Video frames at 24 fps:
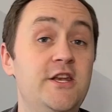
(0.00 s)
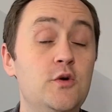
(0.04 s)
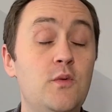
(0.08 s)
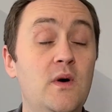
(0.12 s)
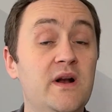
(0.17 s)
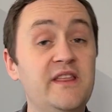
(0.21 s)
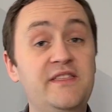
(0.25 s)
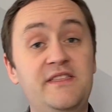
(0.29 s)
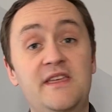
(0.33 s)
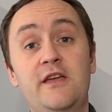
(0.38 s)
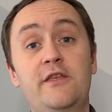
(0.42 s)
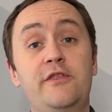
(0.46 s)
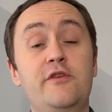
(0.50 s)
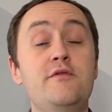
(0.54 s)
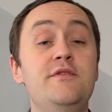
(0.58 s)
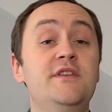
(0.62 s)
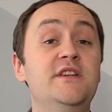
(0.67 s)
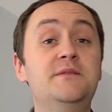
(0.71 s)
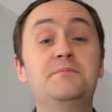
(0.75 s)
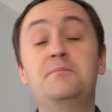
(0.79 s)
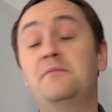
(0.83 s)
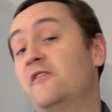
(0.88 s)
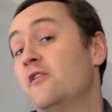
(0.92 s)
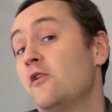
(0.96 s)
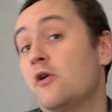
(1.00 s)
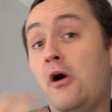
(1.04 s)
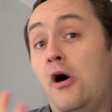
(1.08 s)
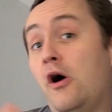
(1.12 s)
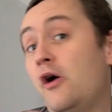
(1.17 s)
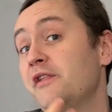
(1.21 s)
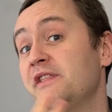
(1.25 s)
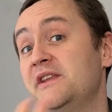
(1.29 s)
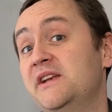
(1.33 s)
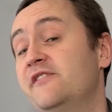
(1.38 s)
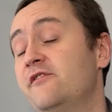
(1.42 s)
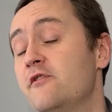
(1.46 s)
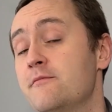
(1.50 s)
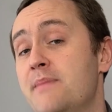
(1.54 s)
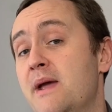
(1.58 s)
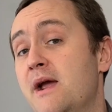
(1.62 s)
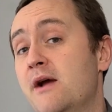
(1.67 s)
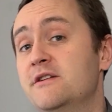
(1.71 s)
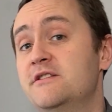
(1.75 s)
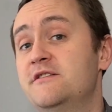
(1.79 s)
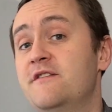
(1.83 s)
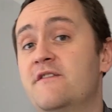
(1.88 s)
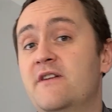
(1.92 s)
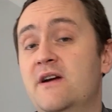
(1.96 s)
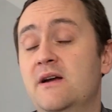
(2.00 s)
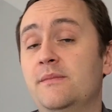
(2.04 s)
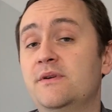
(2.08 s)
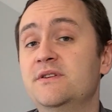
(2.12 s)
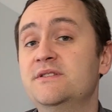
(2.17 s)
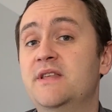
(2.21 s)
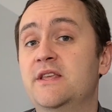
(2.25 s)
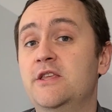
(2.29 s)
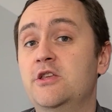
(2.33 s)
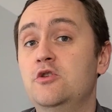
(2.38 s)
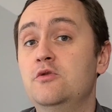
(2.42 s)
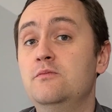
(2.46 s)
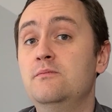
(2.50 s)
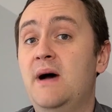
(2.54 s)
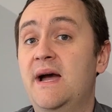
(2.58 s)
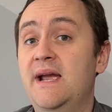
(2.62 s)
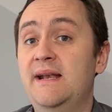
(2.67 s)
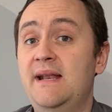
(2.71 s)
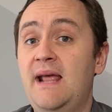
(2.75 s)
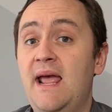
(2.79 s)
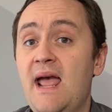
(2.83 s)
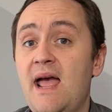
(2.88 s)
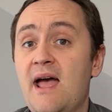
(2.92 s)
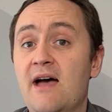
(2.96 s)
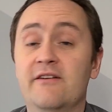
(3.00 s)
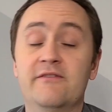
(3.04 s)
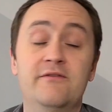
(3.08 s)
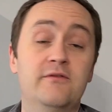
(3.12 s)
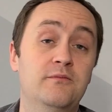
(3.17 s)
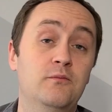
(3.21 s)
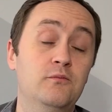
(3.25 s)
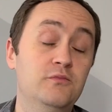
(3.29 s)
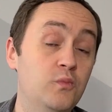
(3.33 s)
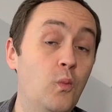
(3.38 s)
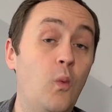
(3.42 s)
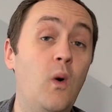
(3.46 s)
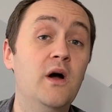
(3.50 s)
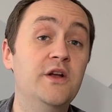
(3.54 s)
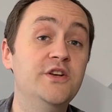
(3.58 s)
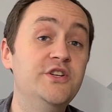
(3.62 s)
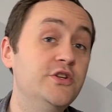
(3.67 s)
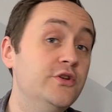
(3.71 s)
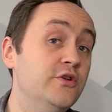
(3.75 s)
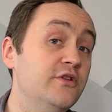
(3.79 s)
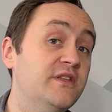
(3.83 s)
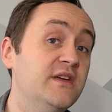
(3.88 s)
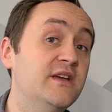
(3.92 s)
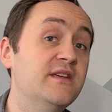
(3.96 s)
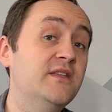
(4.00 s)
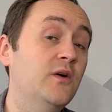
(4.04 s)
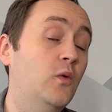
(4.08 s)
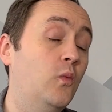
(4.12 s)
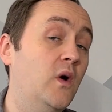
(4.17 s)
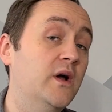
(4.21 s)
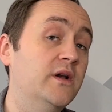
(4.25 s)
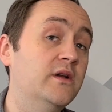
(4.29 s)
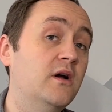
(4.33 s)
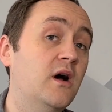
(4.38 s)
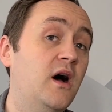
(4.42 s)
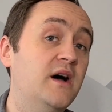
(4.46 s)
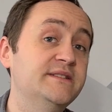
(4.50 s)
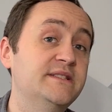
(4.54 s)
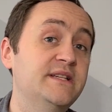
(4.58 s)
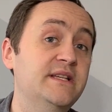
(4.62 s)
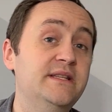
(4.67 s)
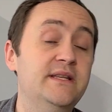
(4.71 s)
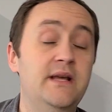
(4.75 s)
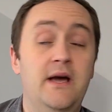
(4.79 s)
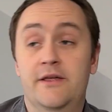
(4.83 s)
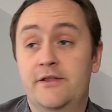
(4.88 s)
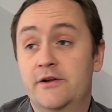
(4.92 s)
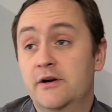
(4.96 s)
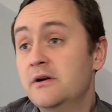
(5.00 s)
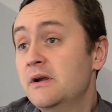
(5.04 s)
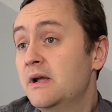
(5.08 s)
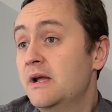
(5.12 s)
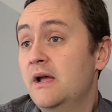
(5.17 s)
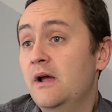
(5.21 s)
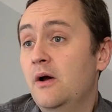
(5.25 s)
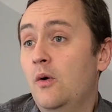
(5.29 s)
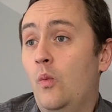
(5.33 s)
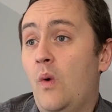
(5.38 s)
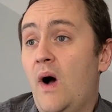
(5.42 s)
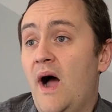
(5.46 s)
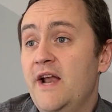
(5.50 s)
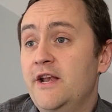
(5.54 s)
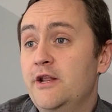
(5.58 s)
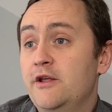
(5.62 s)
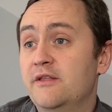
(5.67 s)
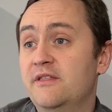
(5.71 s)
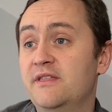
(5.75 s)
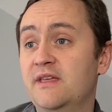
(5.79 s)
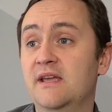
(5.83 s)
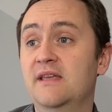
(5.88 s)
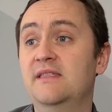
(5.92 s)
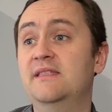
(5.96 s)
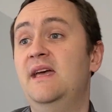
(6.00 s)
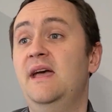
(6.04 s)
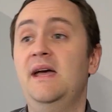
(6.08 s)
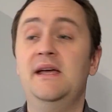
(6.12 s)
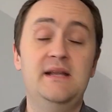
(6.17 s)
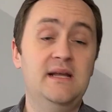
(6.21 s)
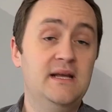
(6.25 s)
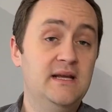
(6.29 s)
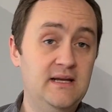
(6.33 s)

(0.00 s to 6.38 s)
you want to think through this for all the different pairs of variables that you might have. Do you think that one causes the other? Why do you think that?